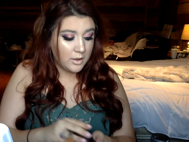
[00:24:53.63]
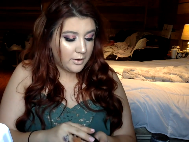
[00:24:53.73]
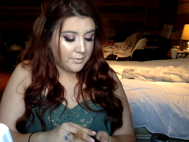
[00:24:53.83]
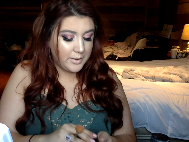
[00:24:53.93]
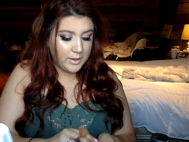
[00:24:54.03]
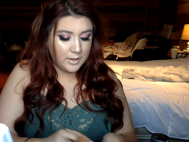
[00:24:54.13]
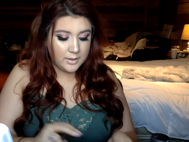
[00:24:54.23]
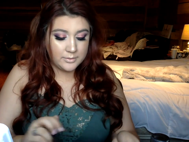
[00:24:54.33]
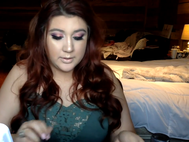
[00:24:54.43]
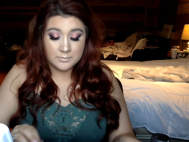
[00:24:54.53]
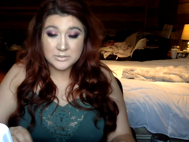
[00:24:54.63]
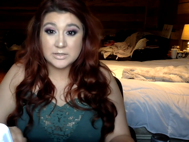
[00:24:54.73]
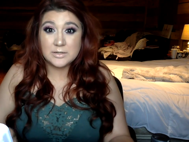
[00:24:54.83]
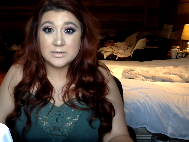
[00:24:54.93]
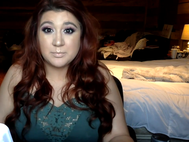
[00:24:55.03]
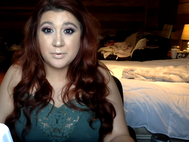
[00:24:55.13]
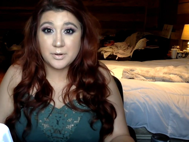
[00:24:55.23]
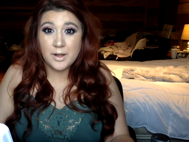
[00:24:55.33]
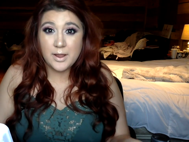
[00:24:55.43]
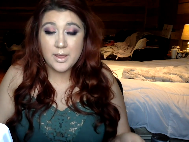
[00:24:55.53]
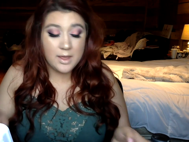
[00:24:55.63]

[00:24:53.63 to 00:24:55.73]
Alright, and then I'm just going to spray